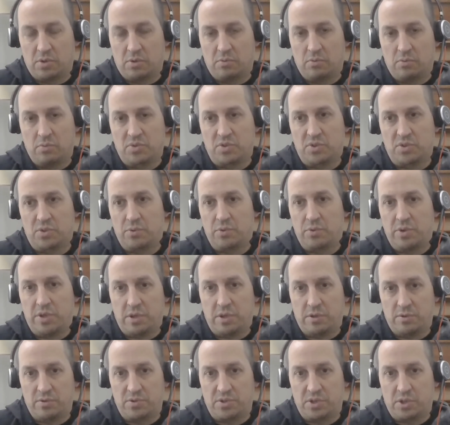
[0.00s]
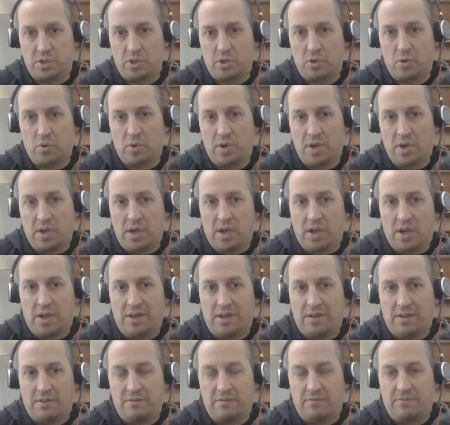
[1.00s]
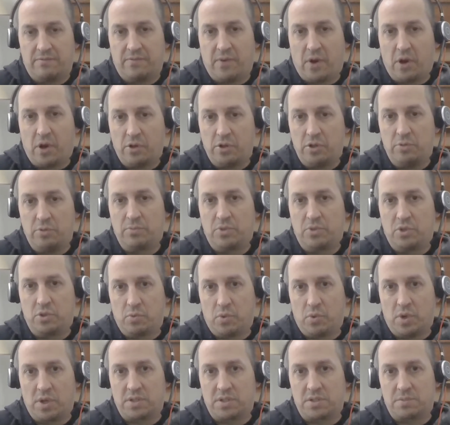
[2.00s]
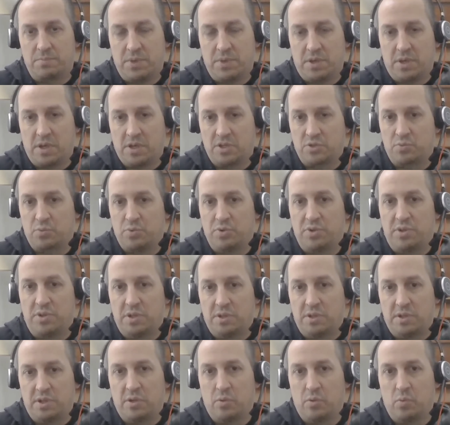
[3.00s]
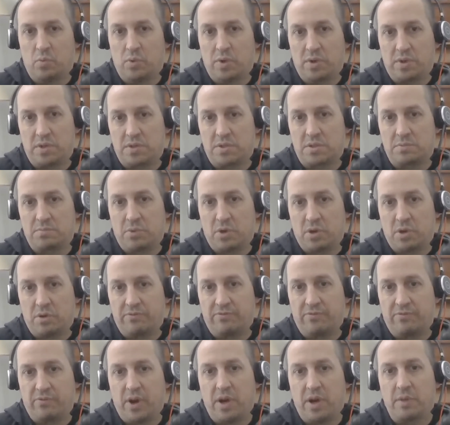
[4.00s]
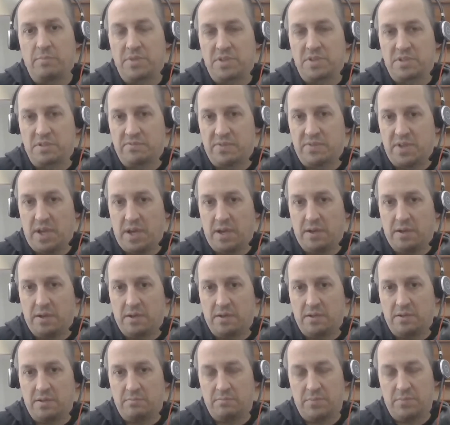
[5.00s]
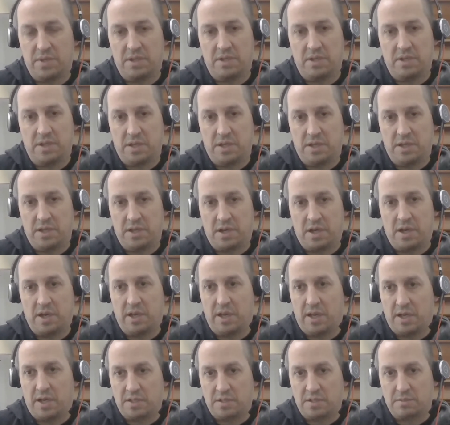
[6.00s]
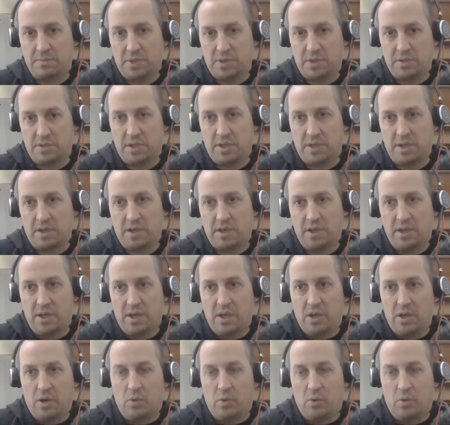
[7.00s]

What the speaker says: almost 30 years ago, volume to us, because we're dealing with small fragments of data, be it EDI, XML data,